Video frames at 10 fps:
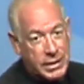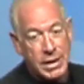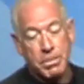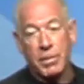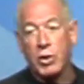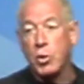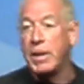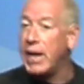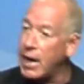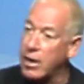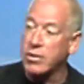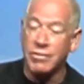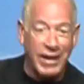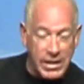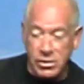tip of a human hair
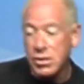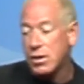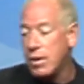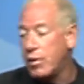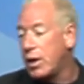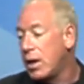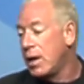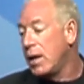devices even,